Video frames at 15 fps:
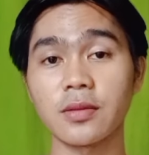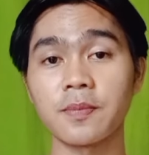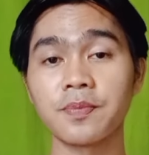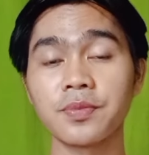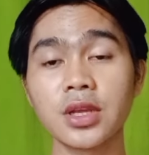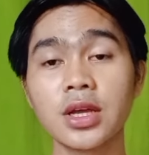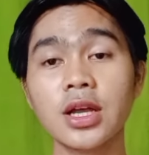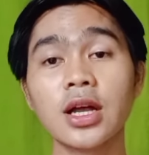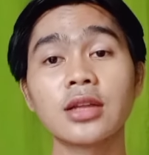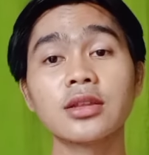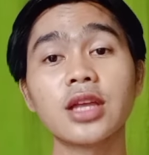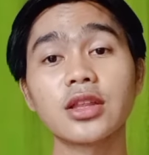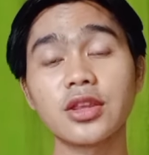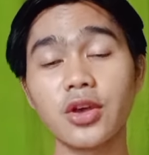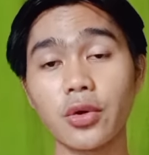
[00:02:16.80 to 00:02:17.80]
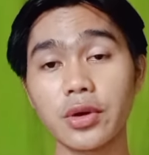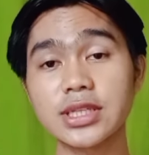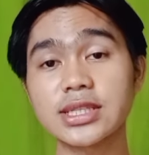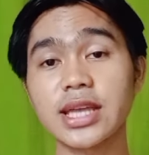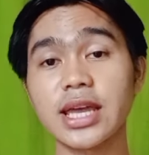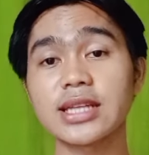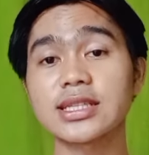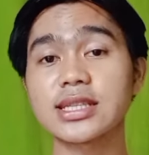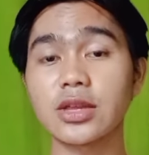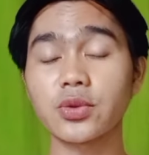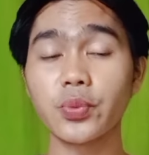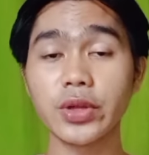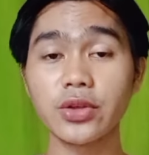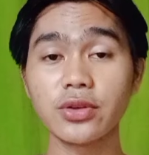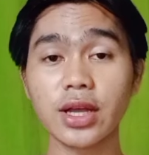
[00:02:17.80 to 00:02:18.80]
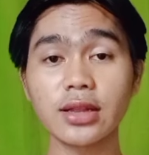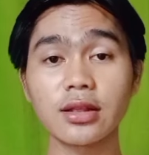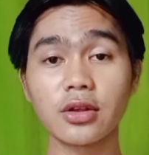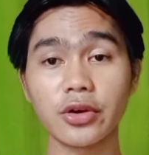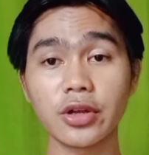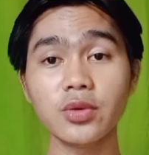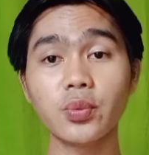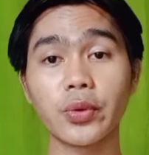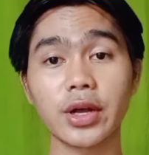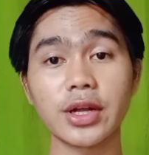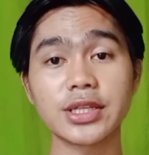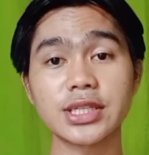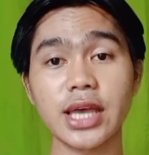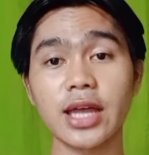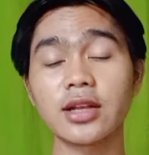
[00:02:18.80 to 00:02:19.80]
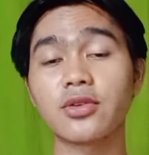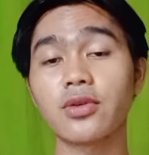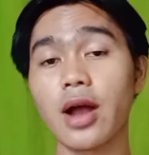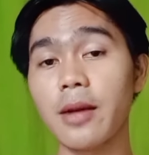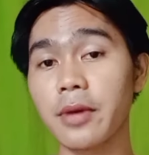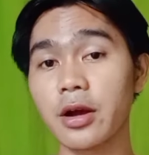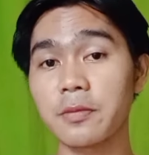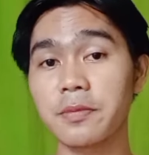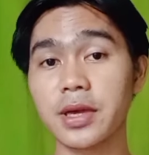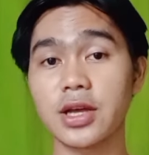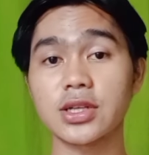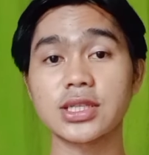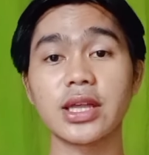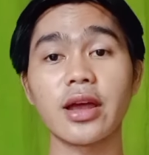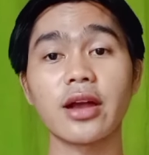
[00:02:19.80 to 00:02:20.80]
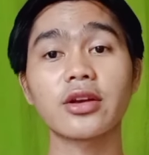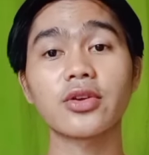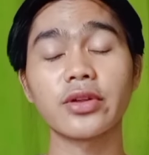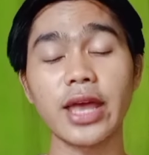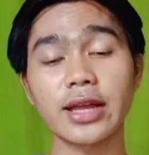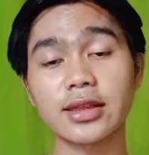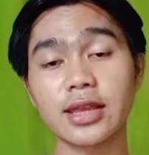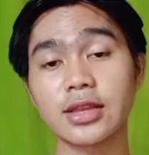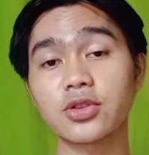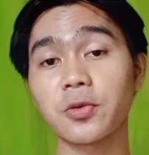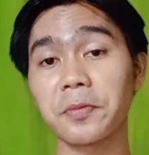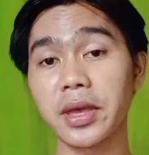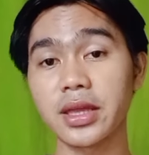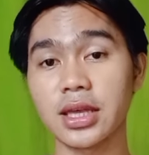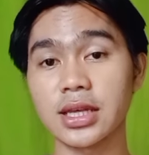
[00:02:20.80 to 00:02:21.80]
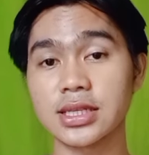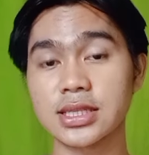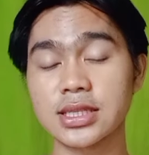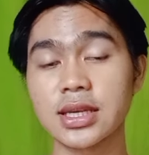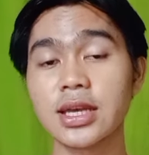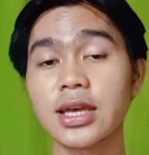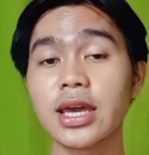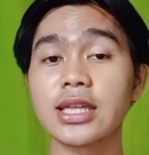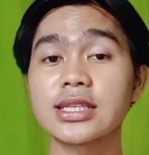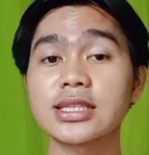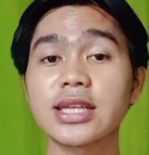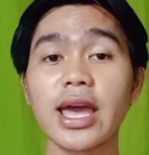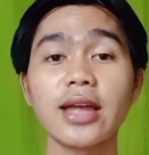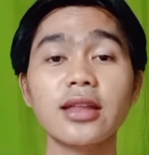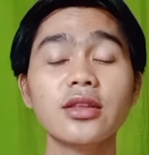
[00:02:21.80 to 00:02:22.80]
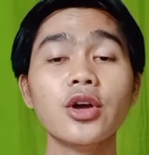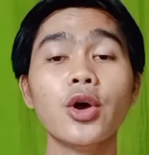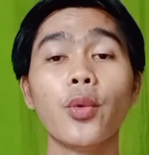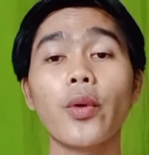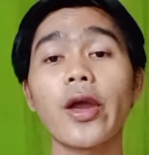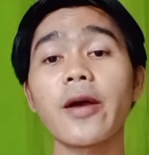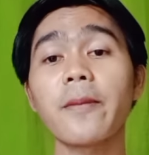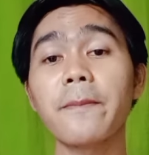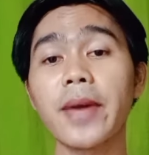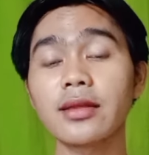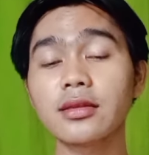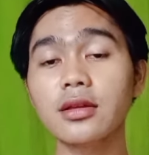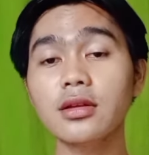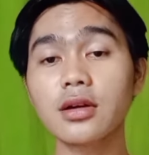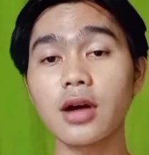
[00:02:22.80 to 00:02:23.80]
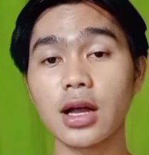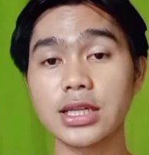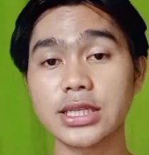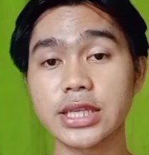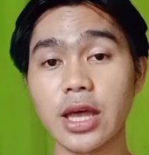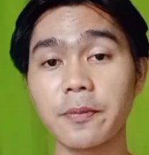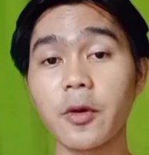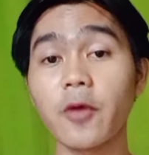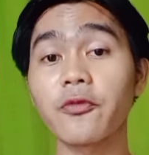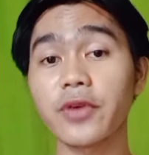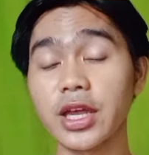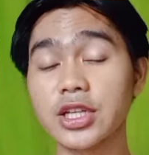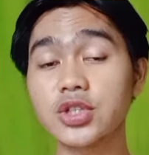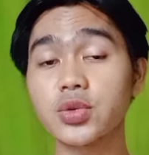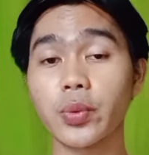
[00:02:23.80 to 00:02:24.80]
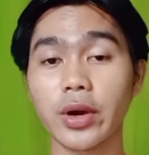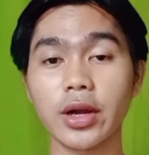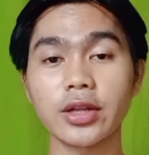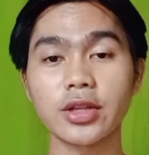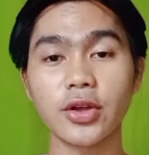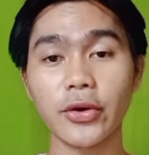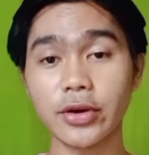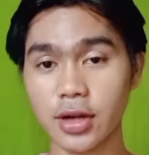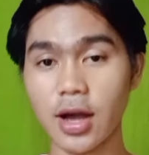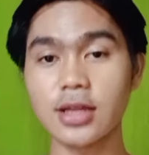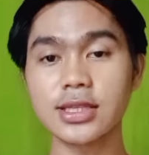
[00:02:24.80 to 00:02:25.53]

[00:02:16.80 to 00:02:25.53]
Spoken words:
The theory states that we do not learn words and grammar because they are connected to meanings. Instead, we have mental concept of each word or concept.